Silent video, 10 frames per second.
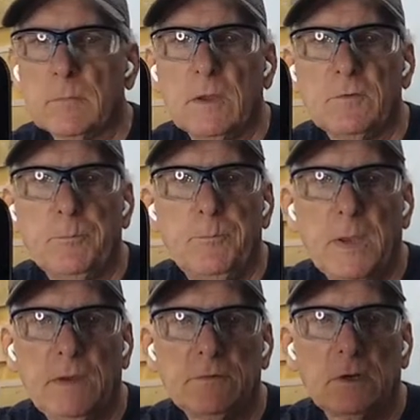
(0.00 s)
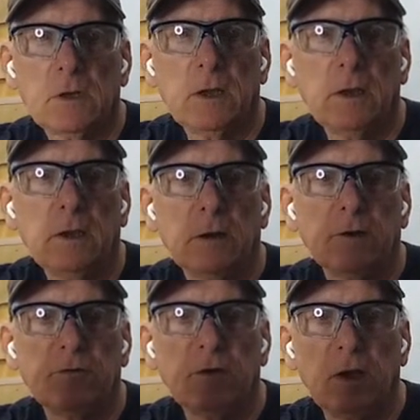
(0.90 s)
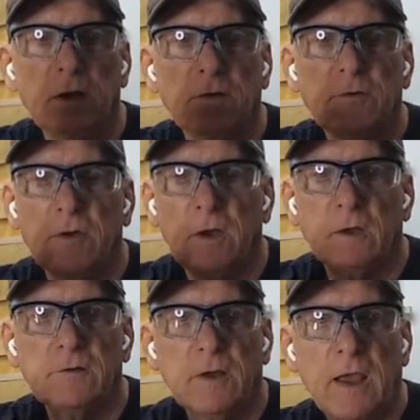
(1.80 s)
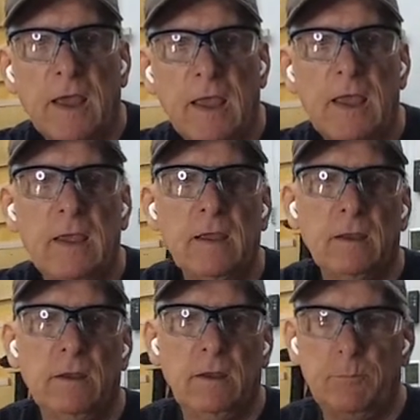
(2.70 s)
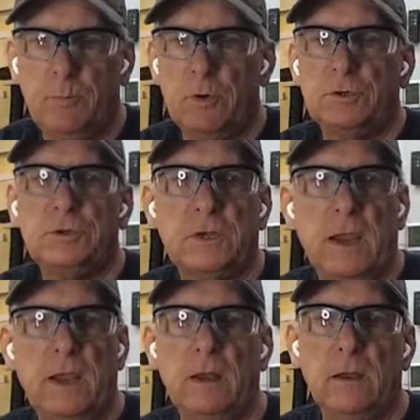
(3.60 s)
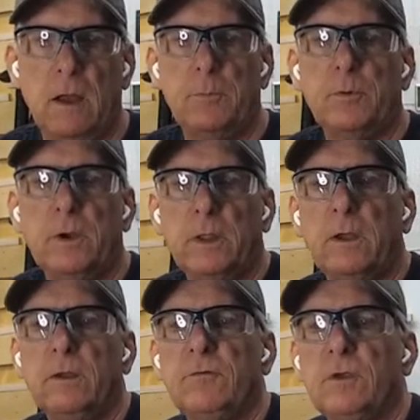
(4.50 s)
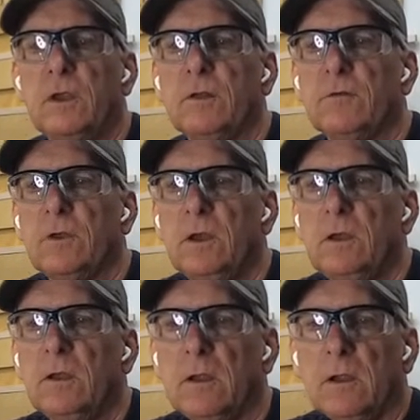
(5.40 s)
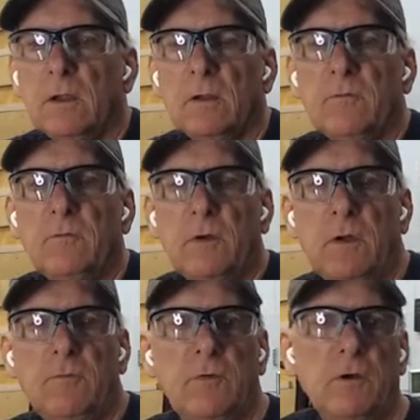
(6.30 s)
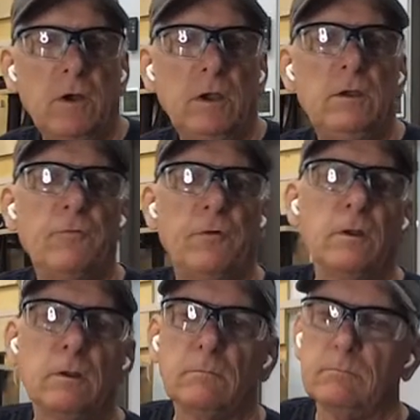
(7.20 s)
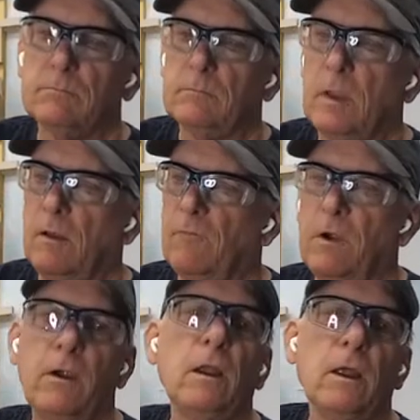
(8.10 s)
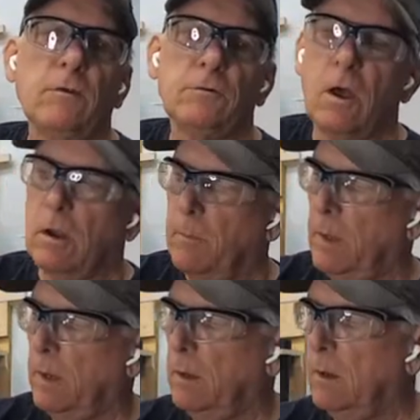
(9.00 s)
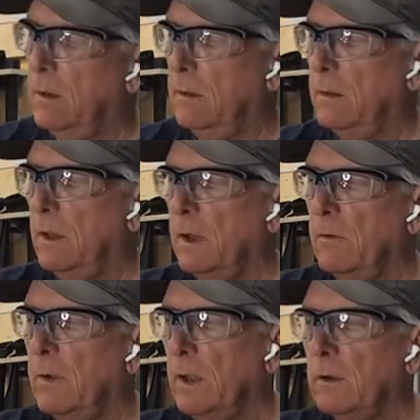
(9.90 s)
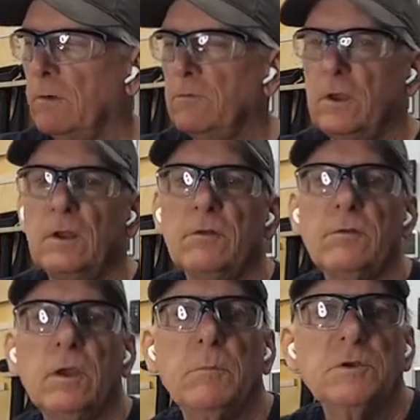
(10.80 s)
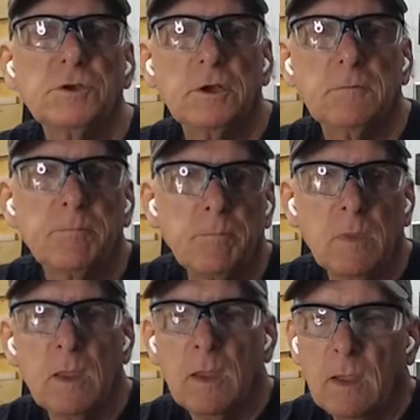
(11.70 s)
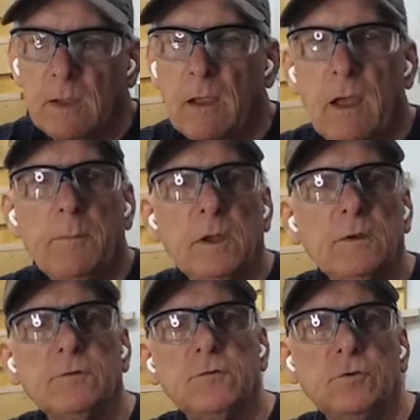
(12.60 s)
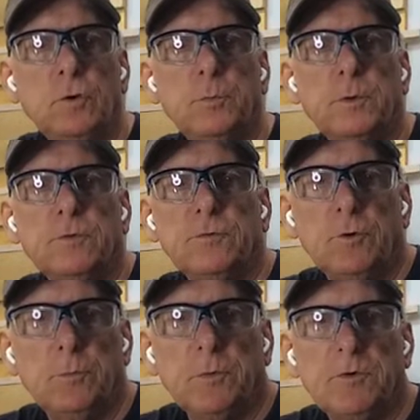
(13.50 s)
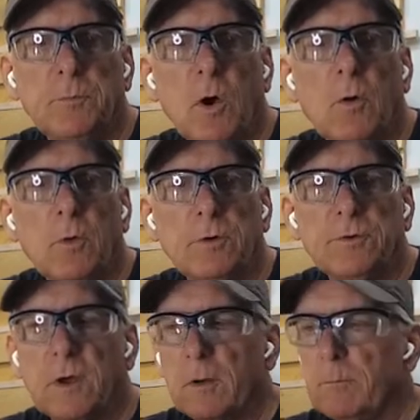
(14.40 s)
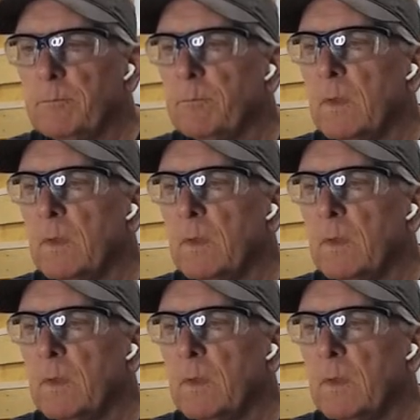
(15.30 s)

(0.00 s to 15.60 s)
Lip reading: It's basically a CNC. It's a hand pushed, hand operated CNC. Very, very different and very less automated than a regular CNC machine. Now, I'm in a super, super small workshop.